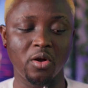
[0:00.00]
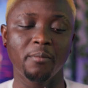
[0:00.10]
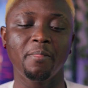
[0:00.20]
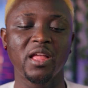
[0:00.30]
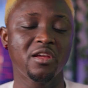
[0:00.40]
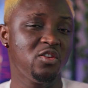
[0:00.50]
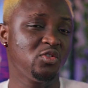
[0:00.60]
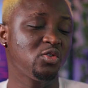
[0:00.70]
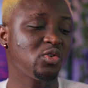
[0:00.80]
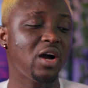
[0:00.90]
on.
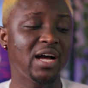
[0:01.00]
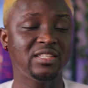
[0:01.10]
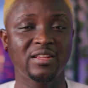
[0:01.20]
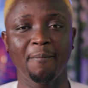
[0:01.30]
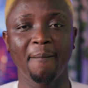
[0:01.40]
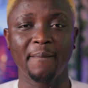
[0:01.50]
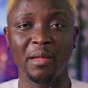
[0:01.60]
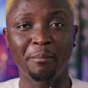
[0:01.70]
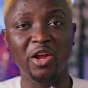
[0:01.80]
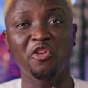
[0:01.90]
It also has
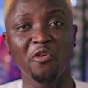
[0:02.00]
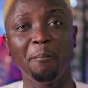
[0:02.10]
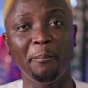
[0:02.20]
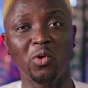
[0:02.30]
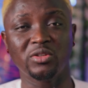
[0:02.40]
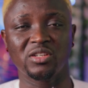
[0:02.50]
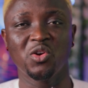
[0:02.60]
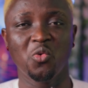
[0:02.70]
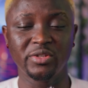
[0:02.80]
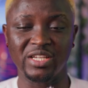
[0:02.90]
the microphone port,
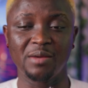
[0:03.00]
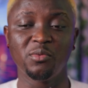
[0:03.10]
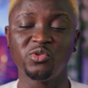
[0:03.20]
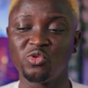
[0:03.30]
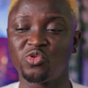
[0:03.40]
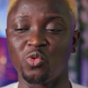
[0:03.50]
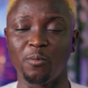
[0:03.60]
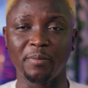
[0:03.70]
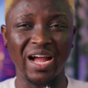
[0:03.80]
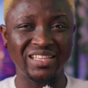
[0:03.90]
which enables you
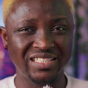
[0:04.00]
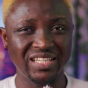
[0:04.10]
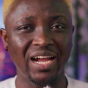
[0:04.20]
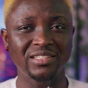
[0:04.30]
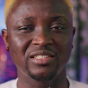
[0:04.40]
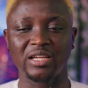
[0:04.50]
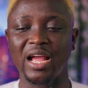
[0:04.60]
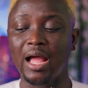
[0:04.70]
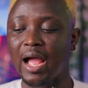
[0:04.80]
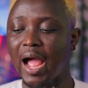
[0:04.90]
to attach
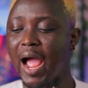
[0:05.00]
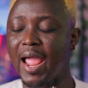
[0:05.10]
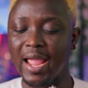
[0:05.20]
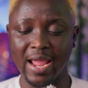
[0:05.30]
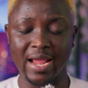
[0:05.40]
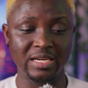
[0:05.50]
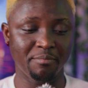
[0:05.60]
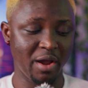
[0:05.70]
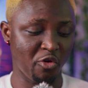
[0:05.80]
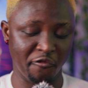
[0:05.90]

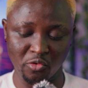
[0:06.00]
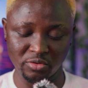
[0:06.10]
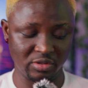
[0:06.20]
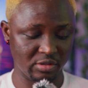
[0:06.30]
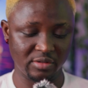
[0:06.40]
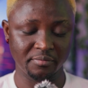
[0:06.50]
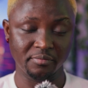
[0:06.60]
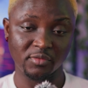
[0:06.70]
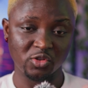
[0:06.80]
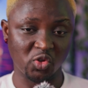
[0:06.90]
high-end microphones
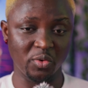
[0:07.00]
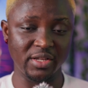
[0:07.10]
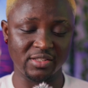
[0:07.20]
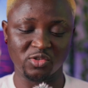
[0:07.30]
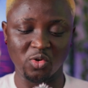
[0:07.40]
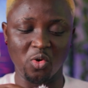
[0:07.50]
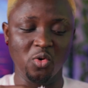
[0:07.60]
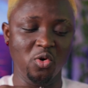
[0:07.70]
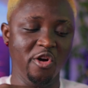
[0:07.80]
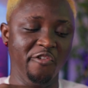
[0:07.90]
to it.
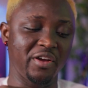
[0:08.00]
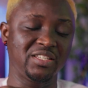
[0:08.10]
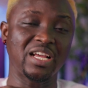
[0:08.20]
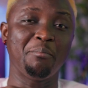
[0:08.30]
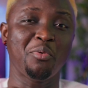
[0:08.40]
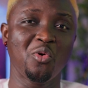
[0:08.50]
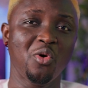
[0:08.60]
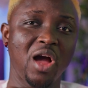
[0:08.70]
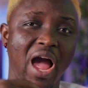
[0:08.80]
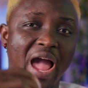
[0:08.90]
So for
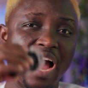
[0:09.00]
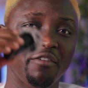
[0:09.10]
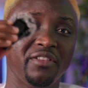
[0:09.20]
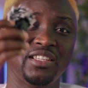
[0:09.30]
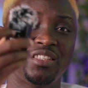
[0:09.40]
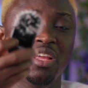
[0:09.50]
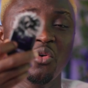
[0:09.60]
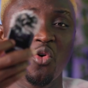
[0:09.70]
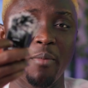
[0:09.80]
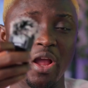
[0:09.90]
example, I have this
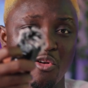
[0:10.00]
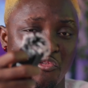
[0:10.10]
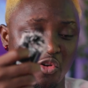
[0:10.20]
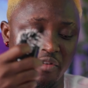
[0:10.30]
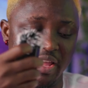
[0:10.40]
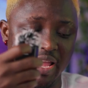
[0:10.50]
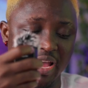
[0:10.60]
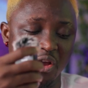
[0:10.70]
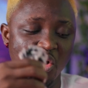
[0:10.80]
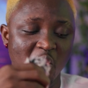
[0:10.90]
Synco microphone over
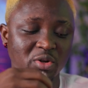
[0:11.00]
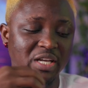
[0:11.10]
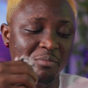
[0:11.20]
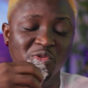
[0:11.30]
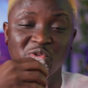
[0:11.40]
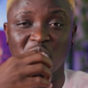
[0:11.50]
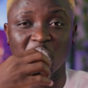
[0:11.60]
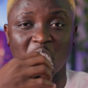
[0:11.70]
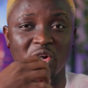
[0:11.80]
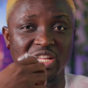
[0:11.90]
here, which I'm using
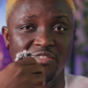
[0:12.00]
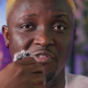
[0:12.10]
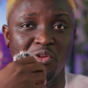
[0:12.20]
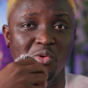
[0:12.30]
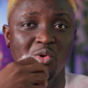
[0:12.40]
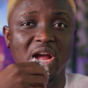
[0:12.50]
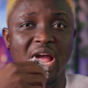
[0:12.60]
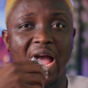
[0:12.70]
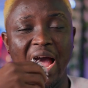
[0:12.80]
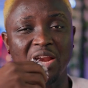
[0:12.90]
to record this video,
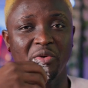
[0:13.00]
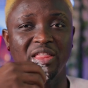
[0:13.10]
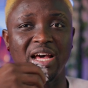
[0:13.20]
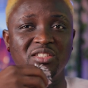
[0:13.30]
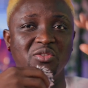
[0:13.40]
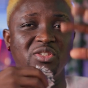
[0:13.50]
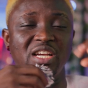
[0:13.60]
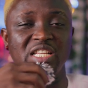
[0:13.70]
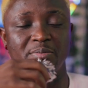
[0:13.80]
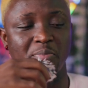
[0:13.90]
and with that you
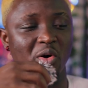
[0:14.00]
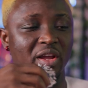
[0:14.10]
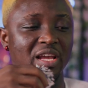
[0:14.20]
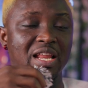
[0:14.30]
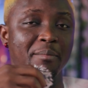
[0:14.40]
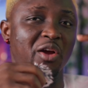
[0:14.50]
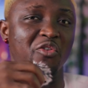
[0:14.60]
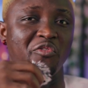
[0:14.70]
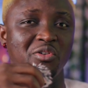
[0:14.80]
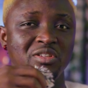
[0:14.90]
just plug in the
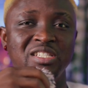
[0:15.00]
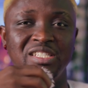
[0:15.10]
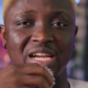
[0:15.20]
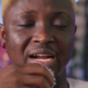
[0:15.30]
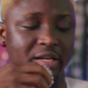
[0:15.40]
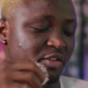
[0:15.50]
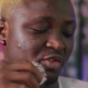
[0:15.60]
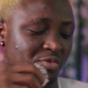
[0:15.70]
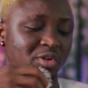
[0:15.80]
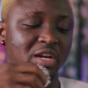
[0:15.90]
microphone jack
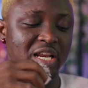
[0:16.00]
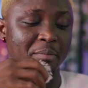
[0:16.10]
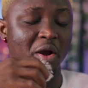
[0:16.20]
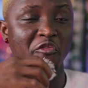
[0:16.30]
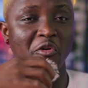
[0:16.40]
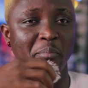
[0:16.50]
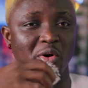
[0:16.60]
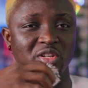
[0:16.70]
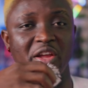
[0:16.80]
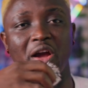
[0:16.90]
to the microphone
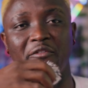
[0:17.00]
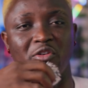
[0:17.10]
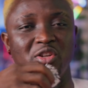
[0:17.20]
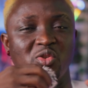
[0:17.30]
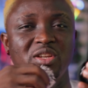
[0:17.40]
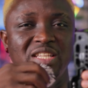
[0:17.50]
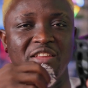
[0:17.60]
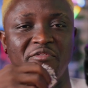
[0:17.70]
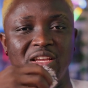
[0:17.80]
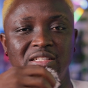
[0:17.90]
port that you have on the Sony
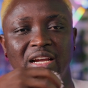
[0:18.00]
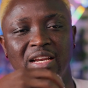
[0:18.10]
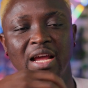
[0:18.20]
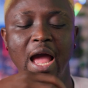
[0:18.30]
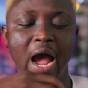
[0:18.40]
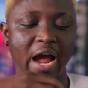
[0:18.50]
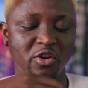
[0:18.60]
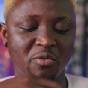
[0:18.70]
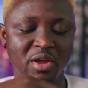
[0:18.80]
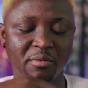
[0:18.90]
ZV-E10,
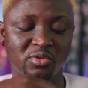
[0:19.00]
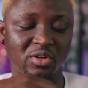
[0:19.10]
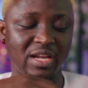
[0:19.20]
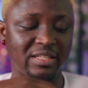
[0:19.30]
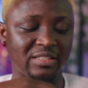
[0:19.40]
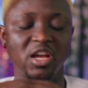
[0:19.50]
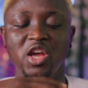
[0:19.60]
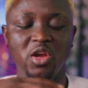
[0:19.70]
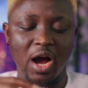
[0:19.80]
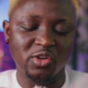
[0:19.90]
and you'll be able to get it.
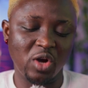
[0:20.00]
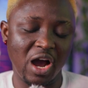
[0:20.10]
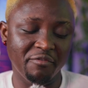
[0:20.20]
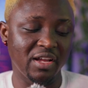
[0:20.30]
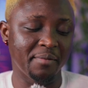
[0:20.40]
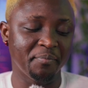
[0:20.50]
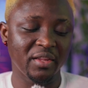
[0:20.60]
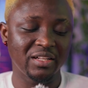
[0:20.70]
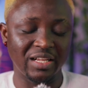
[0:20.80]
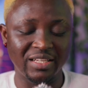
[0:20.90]
I also have the
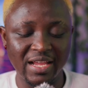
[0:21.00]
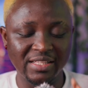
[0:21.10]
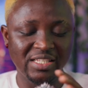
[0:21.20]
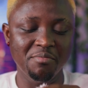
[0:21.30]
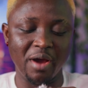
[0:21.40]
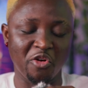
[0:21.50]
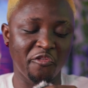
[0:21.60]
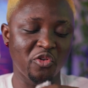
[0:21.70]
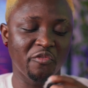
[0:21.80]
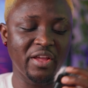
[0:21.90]
Deity
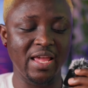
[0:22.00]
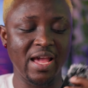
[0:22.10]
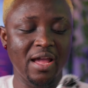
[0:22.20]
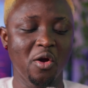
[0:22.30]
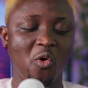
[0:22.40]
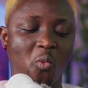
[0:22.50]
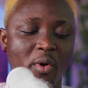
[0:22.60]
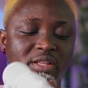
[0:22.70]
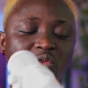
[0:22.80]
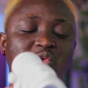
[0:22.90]
microphone over here,
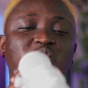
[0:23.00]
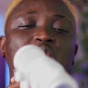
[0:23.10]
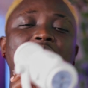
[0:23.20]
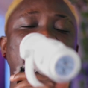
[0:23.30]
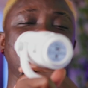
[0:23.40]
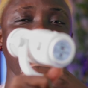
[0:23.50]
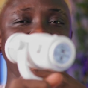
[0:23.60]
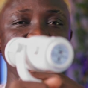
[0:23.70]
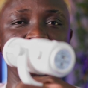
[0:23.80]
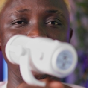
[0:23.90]
which is also an
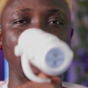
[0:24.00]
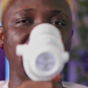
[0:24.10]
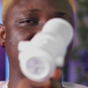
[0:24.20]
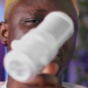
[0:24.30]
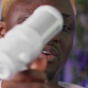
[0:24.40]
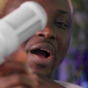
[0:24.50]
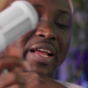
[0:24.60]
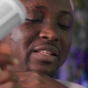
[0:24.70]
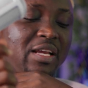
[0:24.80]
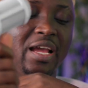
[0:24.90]
expensive one and it's
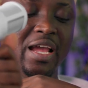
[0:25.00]
quite